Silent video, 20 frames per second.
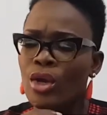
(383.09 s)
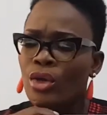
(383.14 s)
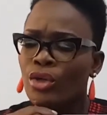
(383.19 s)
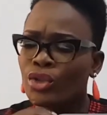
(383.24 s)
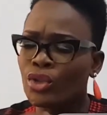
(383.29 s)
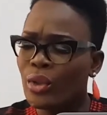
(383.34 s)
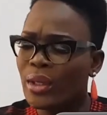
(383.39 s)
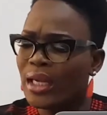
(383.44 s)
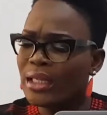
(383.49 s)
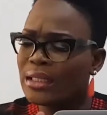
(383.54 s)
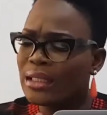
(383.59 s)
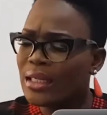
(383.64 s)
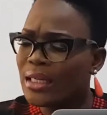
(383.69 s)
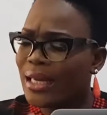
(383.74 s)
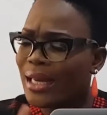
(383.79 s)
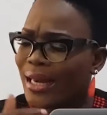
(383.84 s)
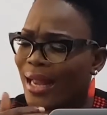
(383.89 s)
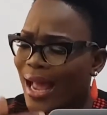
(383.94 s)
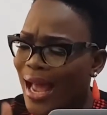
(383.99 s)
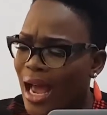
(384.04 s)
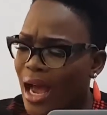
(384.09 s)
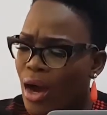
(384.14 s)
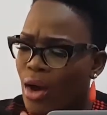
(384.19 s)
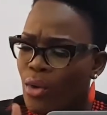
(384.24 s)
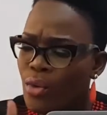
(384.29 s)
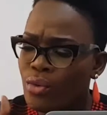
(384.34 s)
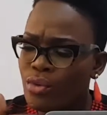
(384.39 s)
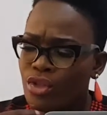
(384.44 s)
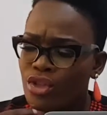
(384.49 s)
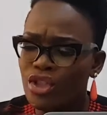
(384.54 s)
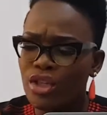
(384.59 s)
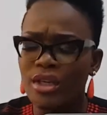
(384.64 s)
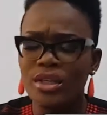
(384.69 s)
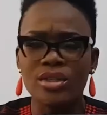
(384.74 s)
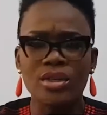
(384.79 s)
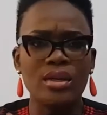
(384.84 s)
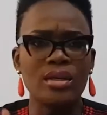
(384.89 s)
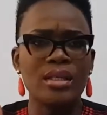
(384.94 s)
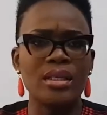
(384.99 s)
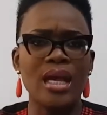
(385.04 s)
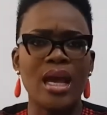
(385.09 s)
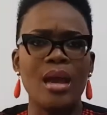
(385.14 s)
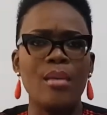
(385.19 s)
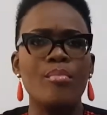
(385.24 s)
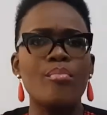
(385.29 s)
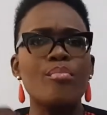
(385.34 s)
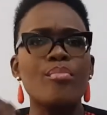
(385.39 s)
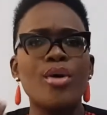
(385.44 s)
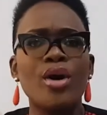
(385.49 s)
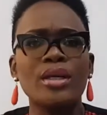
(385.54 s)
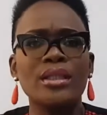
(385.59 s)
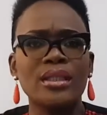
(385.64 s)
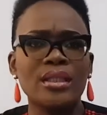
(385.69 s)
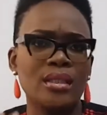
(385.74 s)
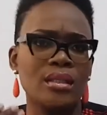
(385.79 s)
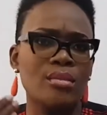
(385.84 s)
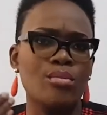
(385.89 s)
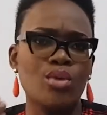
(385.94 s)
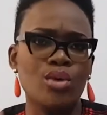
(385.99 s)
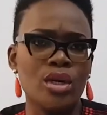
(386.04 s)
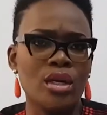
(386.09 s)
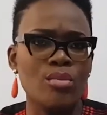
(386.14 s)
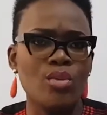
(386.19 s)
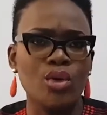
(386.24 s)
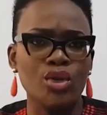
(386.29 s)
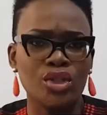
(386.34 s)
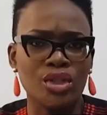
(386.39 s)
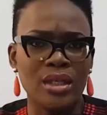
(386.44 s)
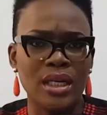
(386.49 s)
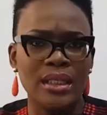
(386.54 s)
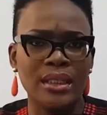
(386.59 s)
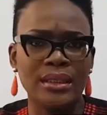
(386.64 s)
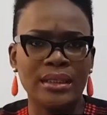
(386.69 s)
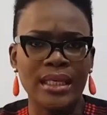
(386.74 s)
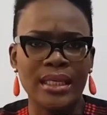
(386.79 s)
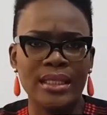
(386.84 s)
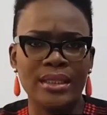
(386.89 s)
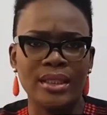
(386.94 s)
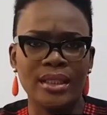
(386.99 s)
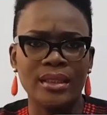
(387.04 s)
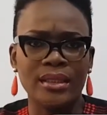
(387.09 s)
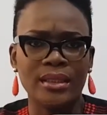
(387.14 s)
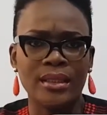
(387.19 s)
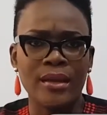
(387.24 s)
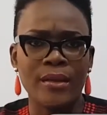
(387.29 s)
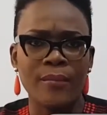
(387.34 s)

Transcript: So let's look at how Jesus embodied emotional intelligence.